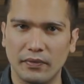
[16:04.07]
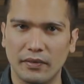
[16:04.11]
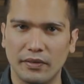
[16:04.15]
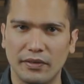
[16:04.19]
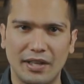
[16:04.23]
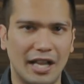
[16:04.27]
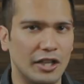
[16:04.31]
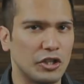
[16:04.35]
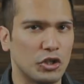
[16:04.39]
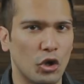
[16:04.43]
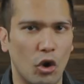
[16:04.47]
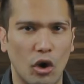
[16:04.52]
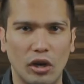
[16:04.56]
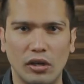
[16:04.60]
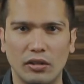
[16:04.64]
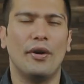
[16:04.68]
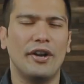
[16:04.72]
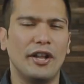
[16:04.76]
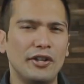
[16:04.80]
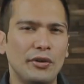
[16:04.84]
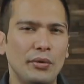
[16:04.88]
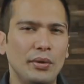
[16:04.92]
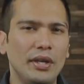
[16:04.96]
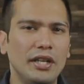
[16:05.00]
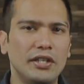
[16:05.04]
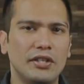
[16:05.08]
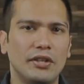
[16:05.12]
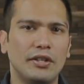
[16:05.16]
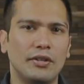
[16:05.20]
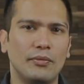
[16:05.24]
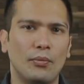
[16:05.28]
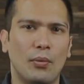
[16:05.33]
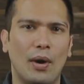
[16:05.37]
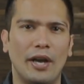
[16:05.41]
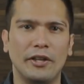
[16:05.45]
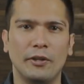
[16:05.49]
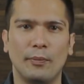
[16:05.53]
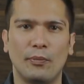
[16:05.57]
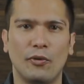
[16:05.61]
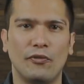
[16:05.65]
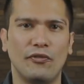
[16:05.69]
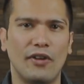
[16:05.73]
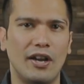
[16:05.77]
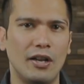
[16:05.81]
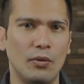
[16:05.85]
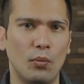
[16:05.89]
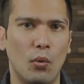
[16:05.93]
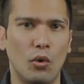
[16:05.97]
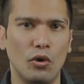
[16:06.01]
That's all. Now, another reason why the
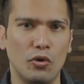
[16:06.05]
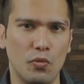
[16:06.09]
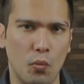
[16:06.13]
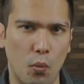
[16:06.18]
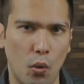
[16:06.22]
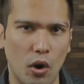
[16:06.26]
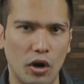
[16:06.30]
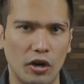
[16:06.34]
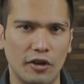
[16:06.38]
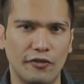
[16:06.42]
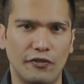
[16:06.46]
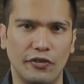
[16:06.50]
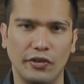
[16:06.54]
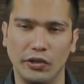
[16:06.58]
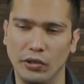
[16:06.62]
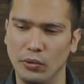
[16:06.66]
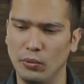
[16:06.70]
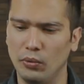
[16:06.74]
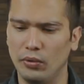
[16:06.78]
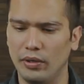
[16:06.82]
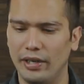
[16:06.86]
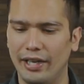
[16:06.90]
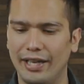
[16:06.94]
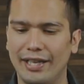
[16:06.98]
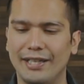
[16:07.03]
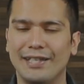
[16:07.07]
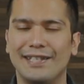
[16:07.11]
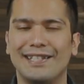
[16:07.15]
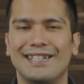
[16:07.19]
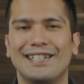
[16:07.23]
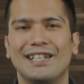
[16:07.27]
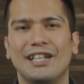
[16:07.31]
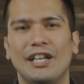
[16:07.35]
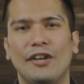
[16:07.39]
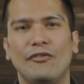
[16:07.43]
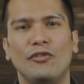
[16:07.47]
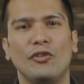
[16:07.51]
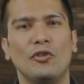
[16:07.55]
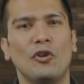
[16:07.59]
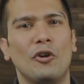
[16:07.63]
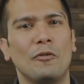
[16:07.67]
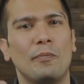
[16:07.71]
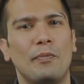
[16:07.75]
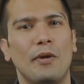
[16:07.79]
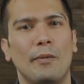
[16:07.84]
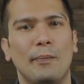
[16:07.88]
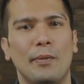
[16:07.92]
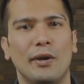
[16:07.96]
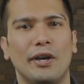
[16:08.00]
profile won't work for you is if you're
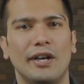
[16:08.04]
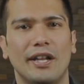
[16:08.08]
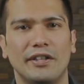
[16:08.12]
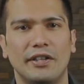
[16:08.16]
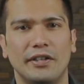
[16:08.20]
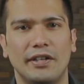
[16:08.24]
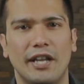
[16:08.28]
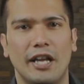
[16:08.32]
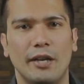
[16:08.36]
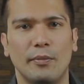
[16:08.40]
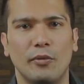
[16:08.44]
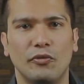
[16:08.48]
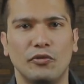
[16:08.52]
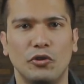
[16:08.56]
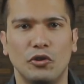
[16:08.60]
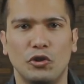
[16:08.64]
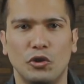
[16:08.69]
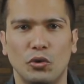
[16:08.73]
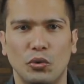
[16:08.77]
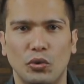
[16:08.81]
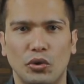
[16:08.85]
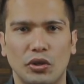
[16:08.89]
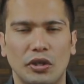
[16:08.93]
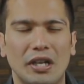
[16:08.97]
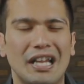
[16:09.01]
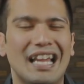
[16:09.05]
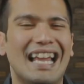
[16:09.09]
not prepared at the time of the shoot.